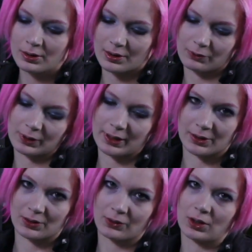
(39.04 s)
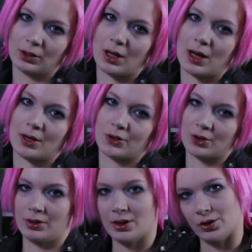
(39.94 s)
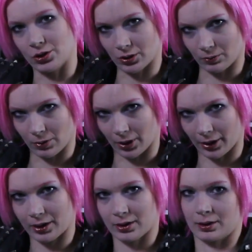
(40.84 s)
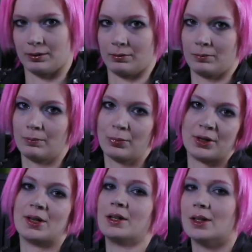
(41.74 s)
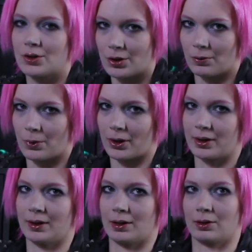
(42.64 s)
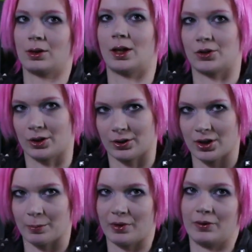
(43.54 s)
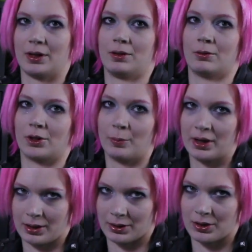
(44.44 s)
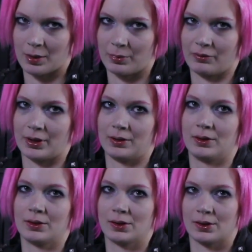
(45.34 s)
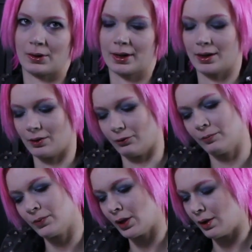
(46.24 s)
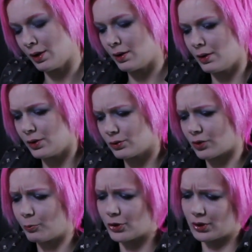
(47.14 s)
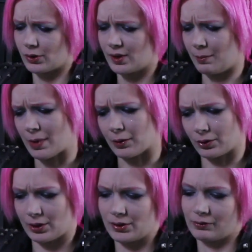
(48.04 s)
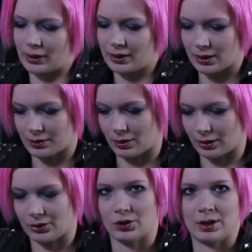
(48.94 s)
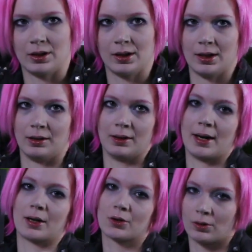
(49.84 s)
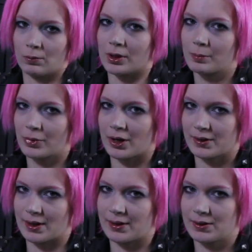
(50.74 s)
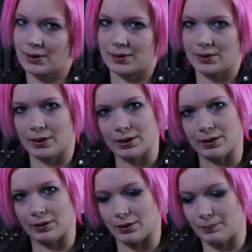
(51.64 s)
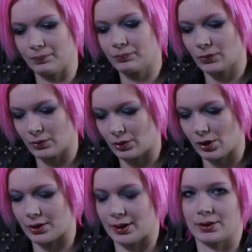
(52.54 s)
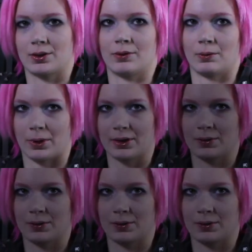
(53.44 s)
different layers of collage and digital work and printing digital work and then collaging on top of it and oil painting on top of it. So I kind of sort of push those same boundaries of like technology in the actual work process that's like in the context of the work.